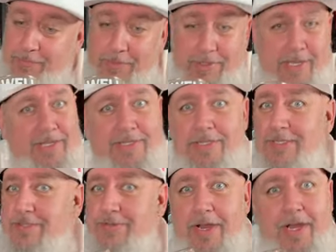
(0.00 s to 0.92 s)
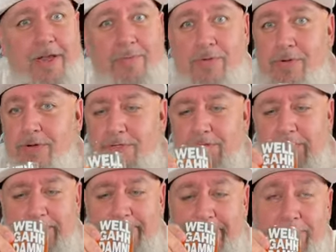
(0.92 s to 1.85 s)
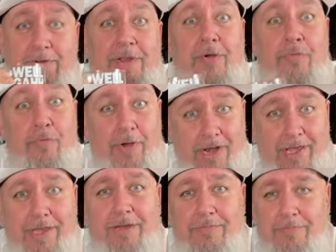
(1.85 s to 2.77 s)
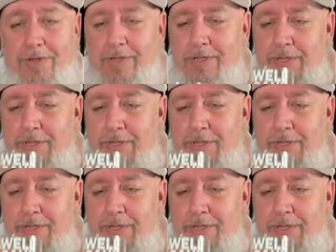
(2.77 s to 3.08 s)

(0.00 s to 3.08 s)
that's just straight up orange creamsicle and a really good one.